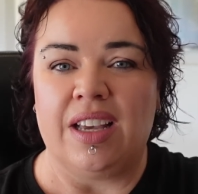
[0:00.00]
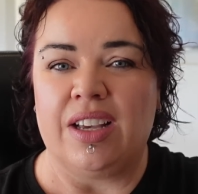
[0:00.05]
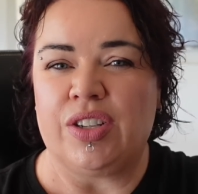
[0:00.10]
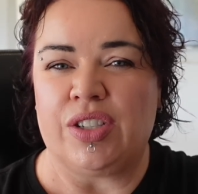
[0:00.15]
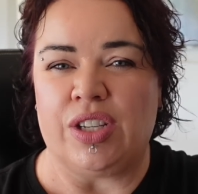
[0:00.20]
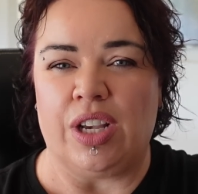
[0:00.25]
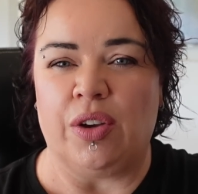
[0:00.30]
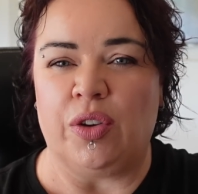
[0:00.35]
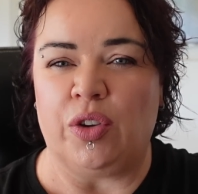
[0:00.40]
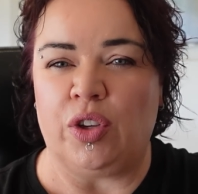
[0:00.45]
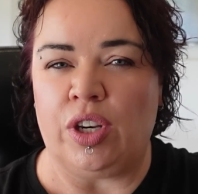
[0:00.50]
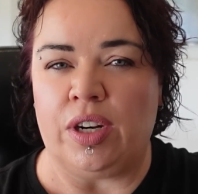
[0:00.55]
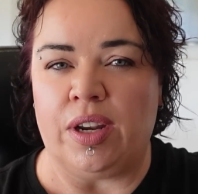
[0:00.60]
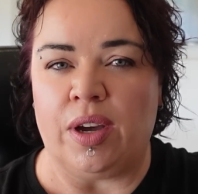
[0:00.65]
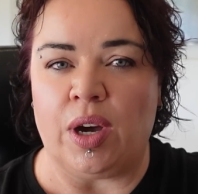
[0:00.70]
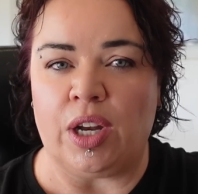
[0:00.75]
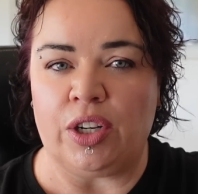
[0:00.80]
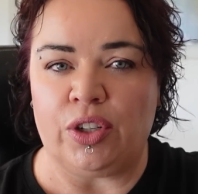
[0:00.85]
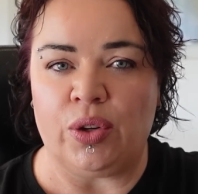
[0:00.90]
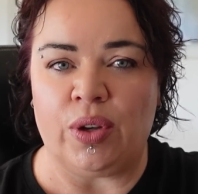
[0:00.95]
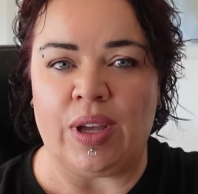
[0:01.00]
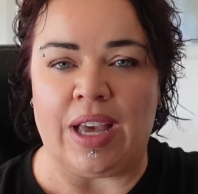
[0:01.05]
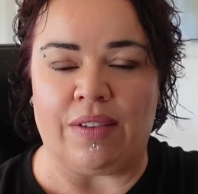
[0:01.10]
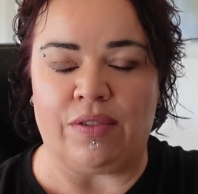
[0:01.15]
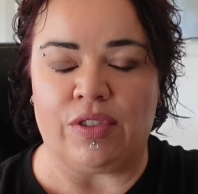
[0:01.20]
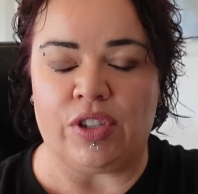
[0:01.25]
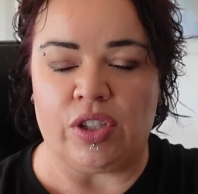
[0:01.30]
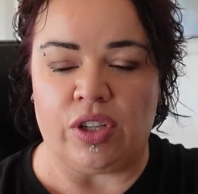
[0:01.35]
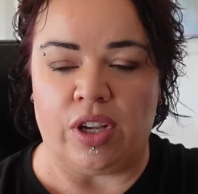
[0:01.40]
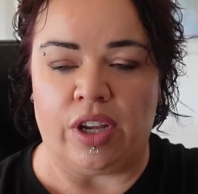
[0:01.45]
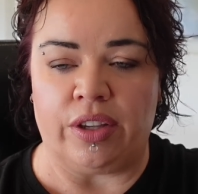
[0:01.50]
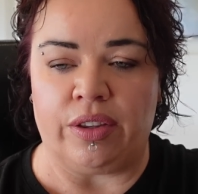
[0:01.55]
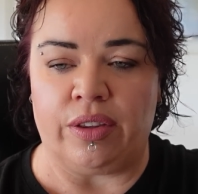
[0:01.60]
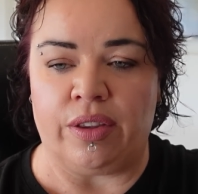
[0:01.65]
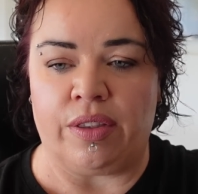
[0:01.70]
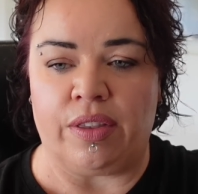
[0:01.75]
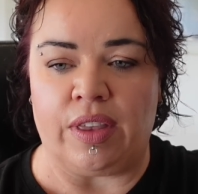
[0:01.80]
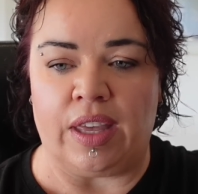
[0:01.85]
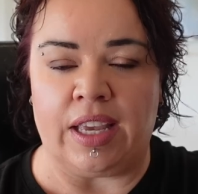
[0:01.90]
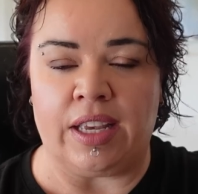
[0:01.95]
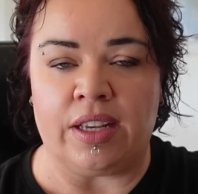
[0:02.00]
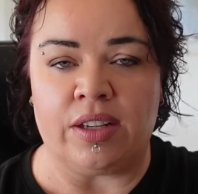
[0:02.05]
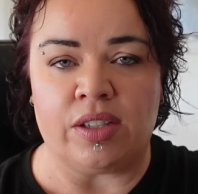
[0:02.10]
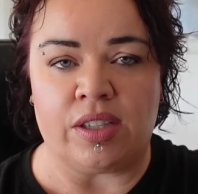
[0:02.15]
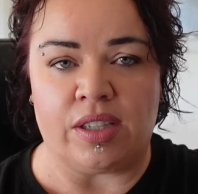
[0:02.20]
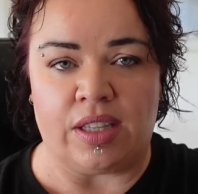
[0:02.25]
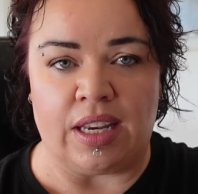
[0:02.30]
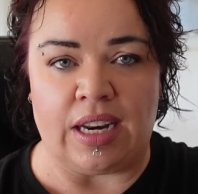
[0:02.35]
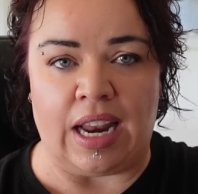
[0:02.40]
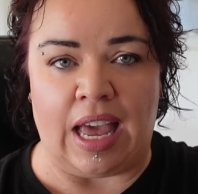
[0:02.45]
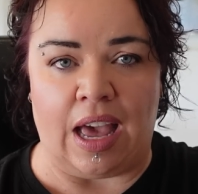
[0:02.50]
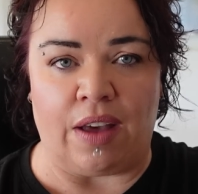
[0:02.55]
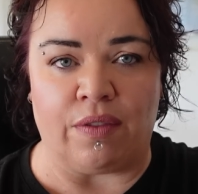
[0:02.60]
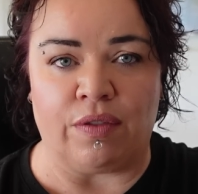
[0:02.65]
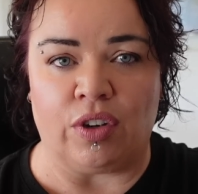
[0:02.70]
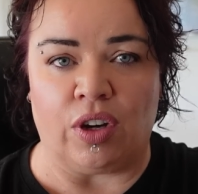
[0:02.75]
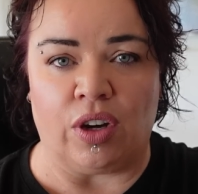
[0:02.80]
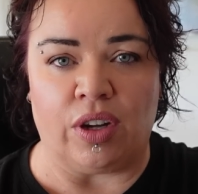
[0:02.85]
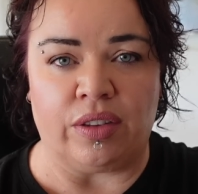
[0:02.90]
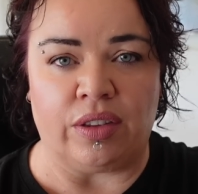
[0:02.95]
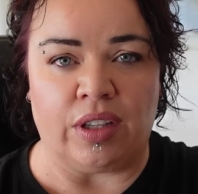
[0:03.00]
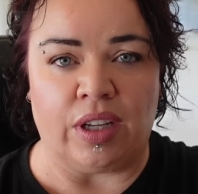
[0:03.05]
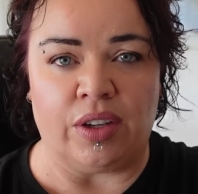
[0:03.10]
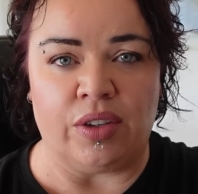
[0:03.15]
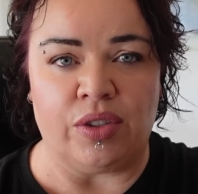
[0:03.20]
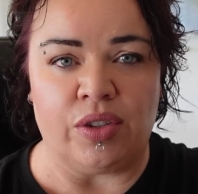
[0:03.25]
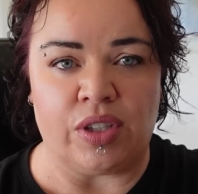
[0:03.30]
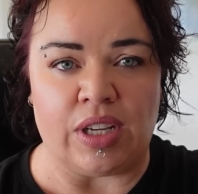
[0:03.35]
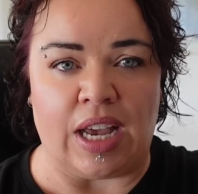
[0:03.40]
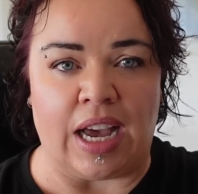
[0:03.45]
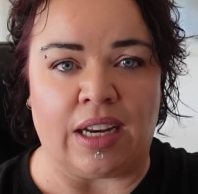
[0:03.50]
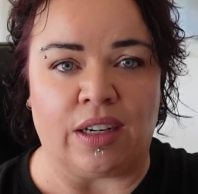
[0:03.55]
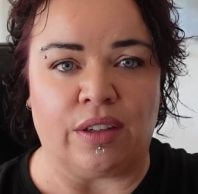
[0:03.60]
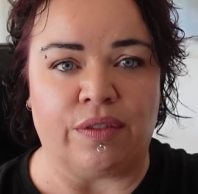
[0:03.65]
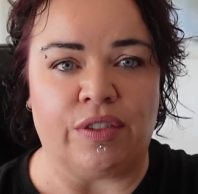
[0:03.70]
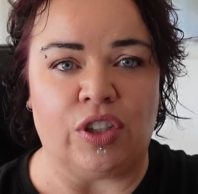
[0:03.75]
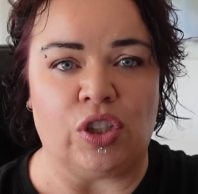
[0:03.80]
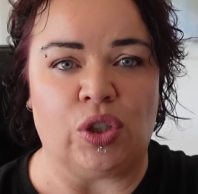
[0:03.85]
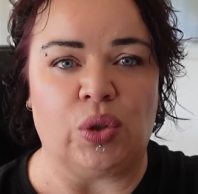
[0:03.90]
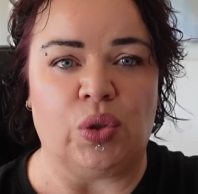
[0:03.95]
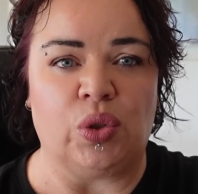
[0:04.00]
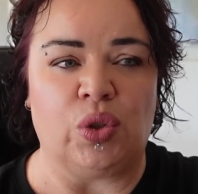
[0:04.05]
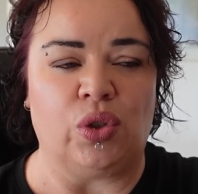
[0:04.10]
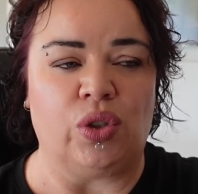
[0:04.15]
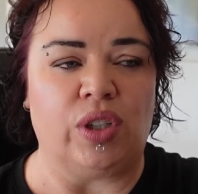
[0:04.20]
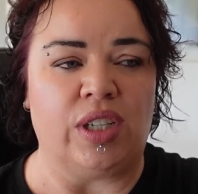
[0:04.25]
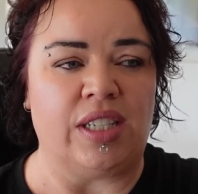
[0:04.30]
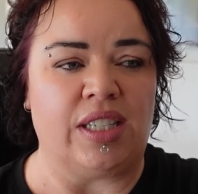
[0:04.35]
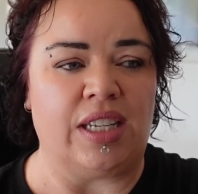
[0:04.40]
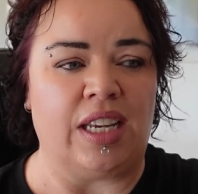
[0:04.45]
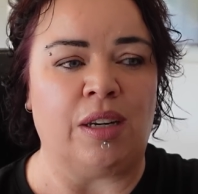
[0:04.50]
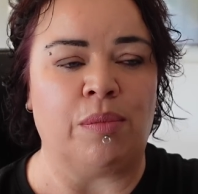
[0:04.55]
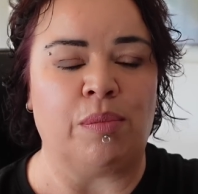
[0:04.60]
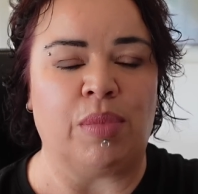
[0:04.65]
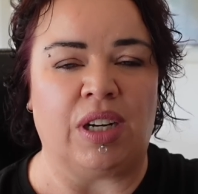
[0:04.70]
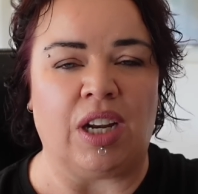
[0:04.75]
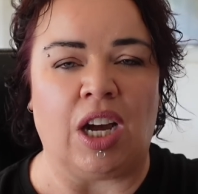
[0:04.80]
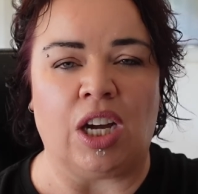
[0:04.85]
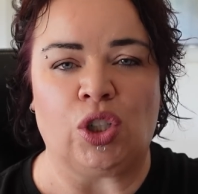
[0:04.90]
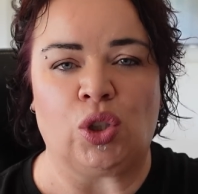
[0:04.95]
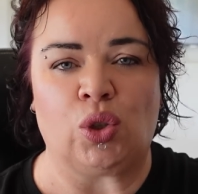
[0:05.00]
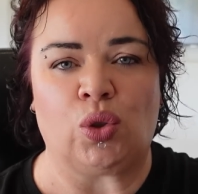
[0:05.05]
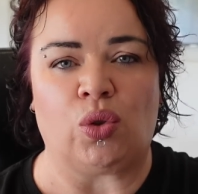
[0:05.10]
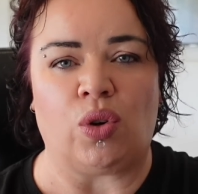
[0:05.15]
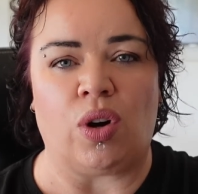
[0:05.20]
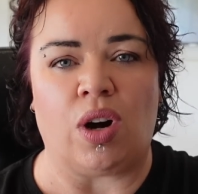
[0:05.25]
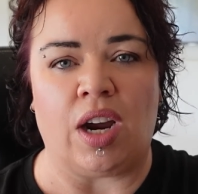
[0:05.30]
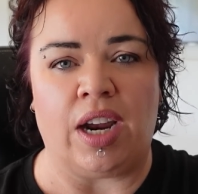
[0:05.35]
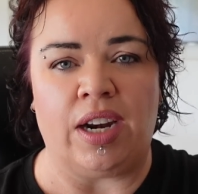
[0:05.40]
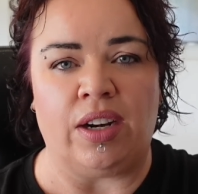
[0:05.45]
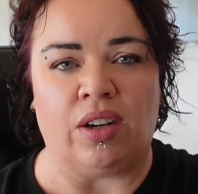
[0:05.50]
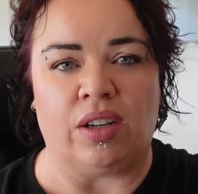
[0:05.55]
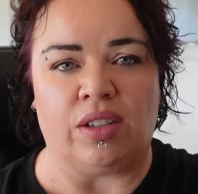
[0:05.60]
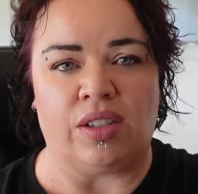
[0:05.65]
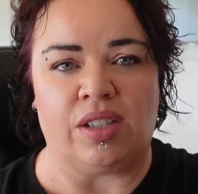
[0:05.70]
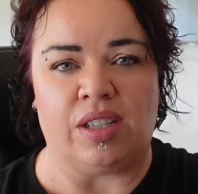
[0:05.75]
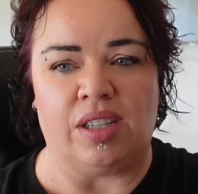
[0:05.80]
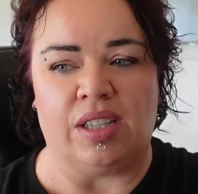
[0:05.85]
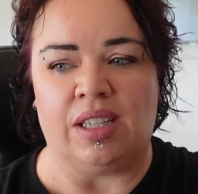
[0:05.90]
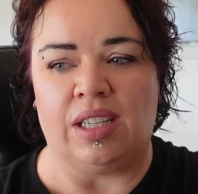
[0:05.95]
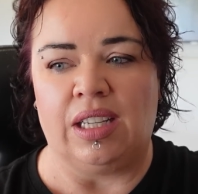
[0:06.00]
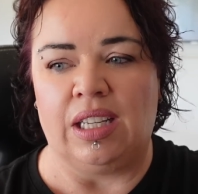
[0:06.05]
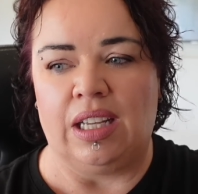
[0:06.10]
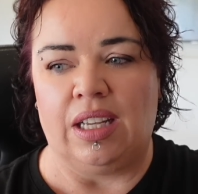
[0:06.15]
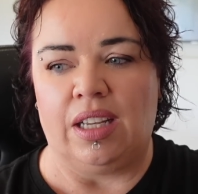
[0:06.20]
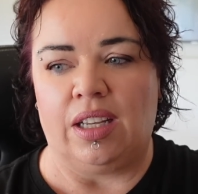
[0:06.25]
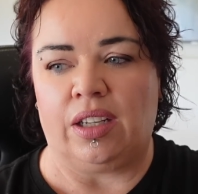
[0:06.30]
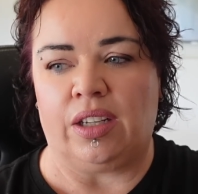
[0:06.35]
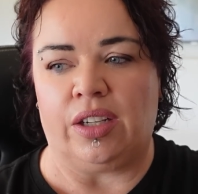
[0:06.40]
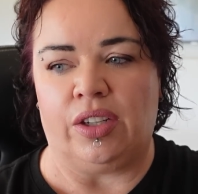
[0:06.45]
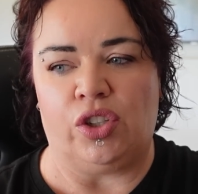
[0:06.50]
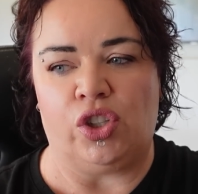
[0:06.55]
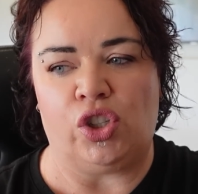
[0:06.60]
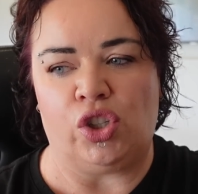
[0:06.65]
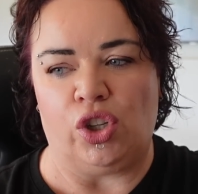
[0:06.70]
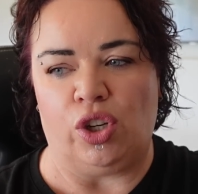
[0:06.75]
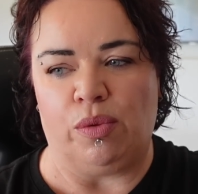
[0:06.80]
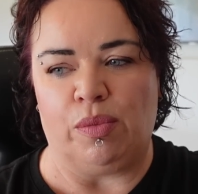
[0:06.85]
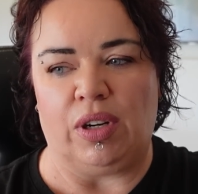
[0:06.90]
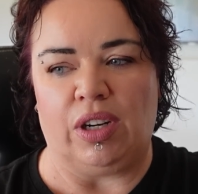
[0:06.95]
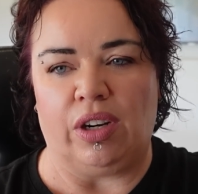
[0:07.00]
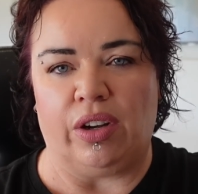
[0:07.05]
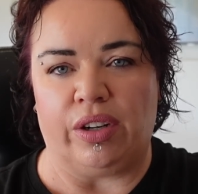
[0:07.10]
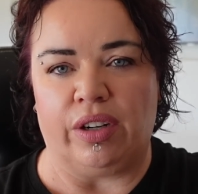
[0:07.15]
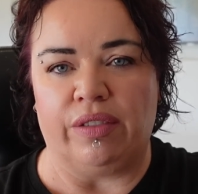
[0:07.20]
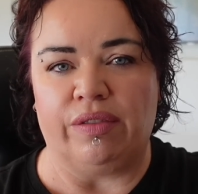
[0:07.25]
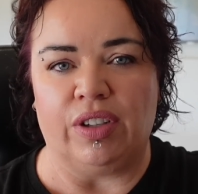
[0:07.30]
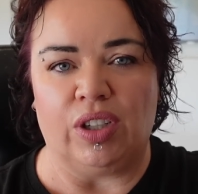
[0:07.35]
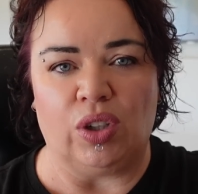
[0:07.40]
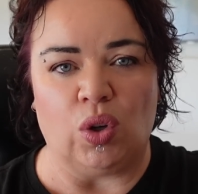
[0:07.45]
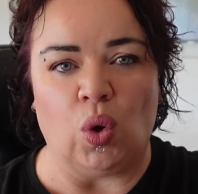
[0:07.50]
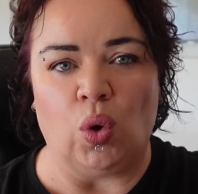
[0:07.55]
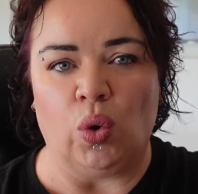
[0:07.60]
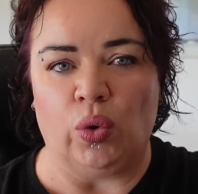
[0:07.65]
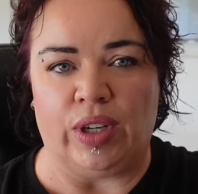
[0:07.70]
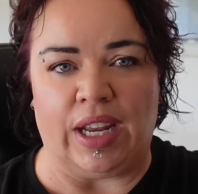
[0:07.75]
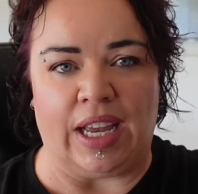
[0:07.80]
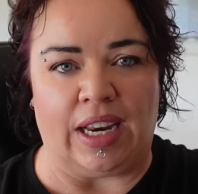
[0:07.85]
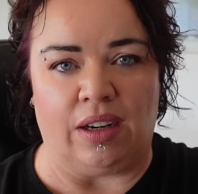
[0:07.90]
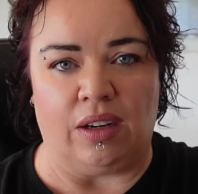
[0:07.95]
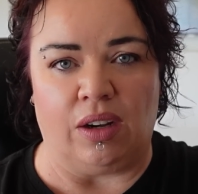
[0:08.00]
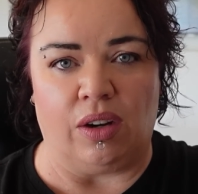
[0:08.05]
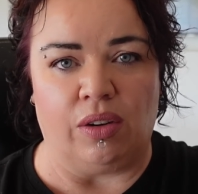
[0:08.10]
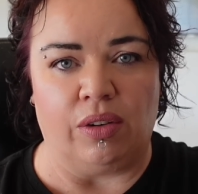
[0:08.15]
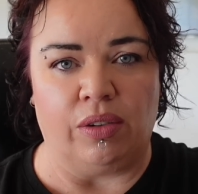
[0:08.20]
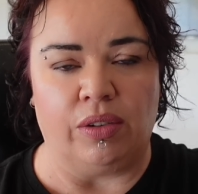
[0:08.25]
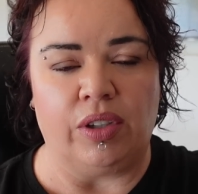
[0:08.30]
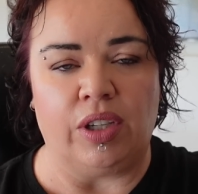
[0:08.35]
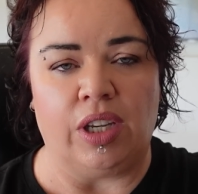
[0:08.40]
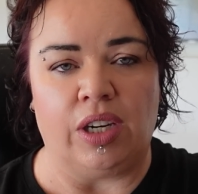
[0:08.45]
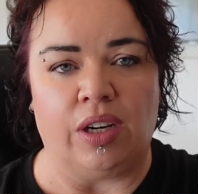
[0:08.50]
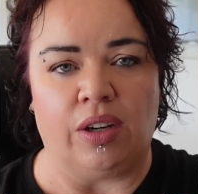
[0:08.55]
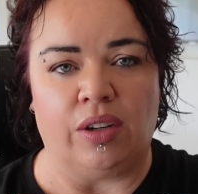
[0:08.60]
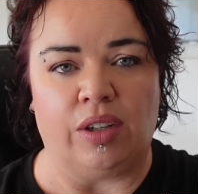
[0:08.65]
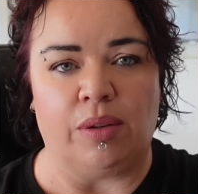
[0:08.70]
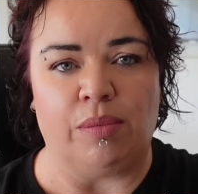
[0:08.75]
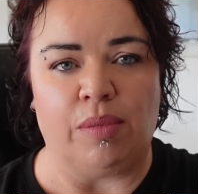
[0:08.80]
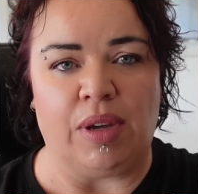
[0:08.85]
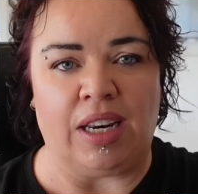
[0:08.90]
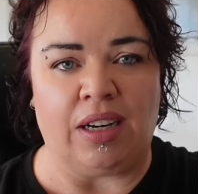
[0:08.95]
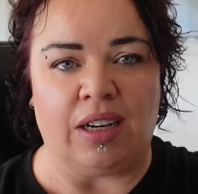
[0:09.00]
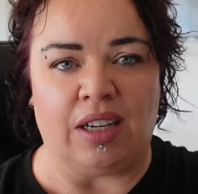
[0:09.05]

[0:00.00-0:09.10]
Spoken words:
So, I do have certain things that have got those artificial sugars in, but I try not to consume a lot of it all day long. You know what I mean?